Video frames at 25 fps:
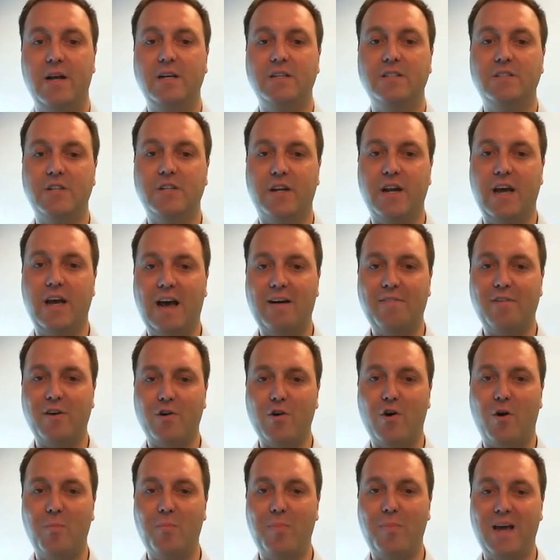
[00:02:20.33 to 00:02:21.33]
So to have a
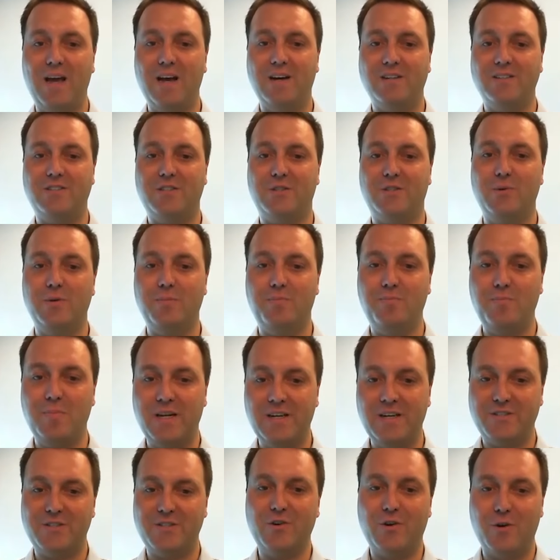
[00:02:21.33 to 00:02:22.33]
compound to
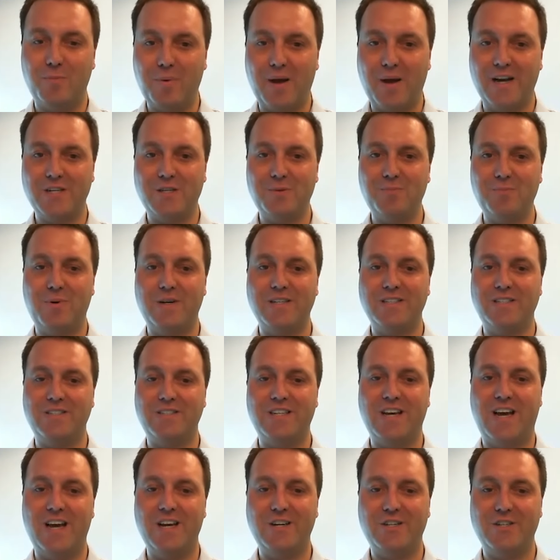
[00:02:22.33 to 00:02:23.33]
administer on patient
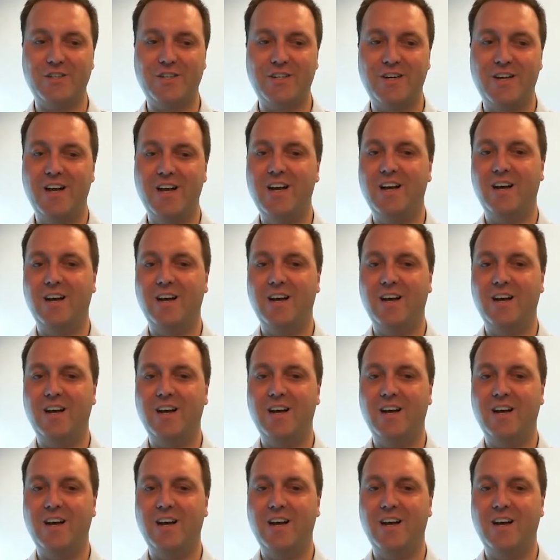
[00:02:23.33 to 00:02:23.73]
presentation,